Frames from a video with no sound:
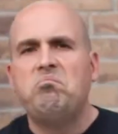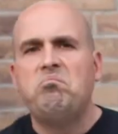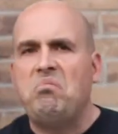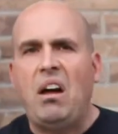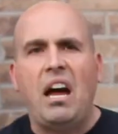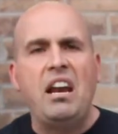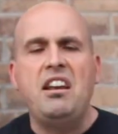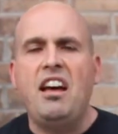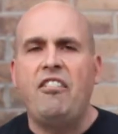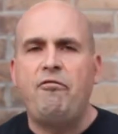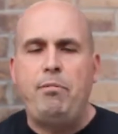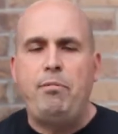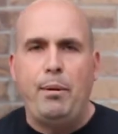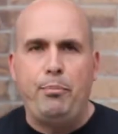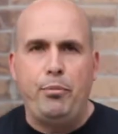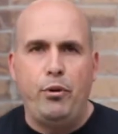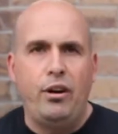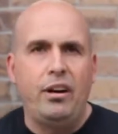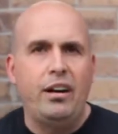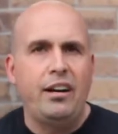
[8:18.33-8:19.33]
enough
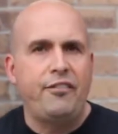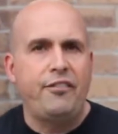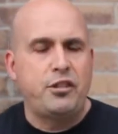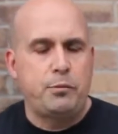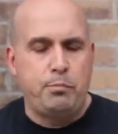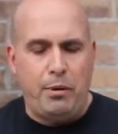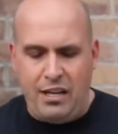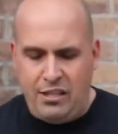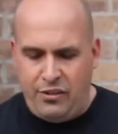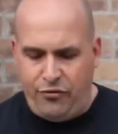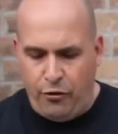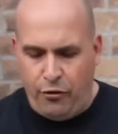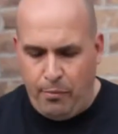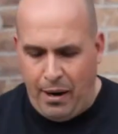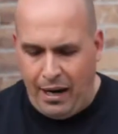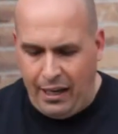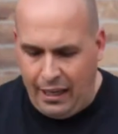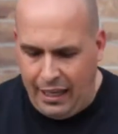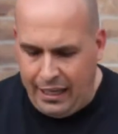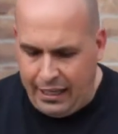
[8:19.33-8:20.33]
pepper and enough spice for
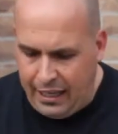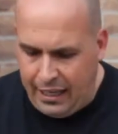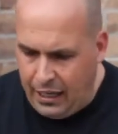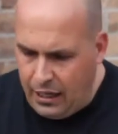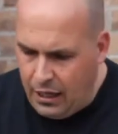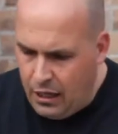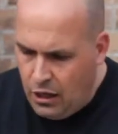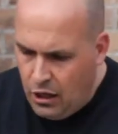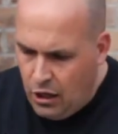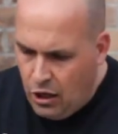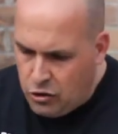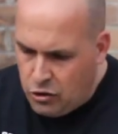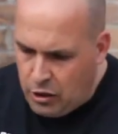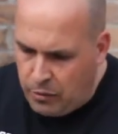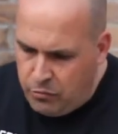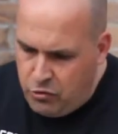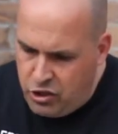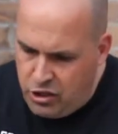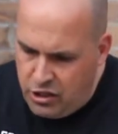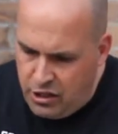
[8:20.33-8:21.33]
my liking. So
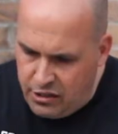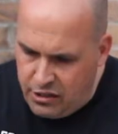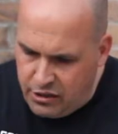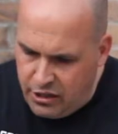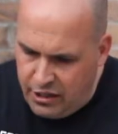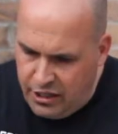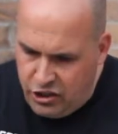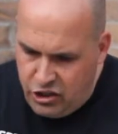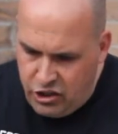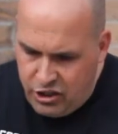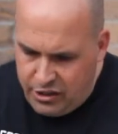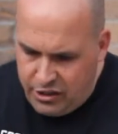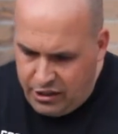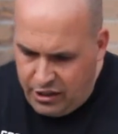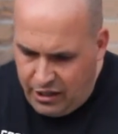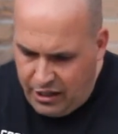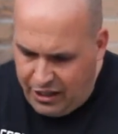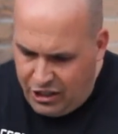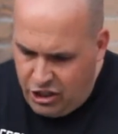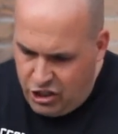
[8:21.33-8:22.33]
I'm just going
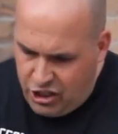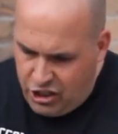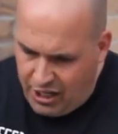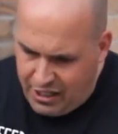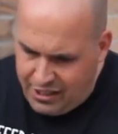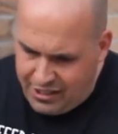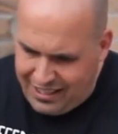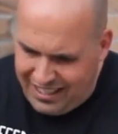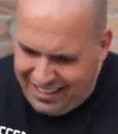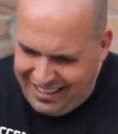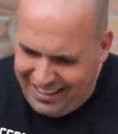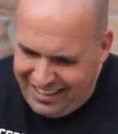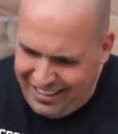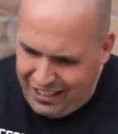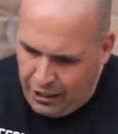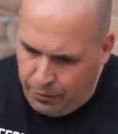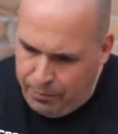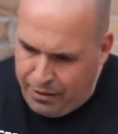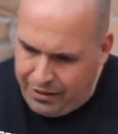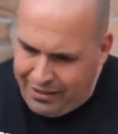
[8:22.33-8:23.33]
to adjust a
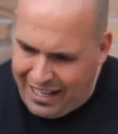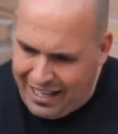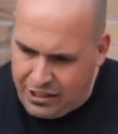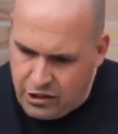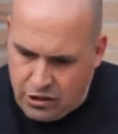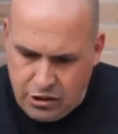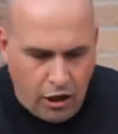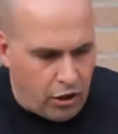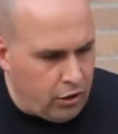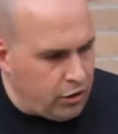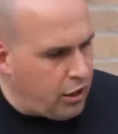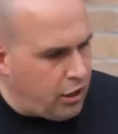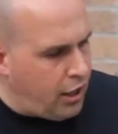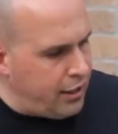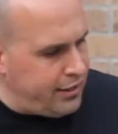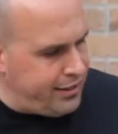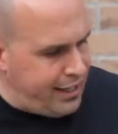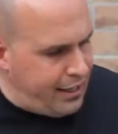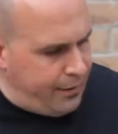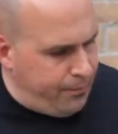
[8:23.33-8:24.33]
little bit that salt
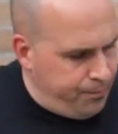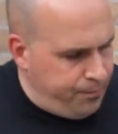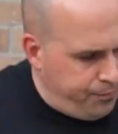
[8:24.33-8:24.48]
content.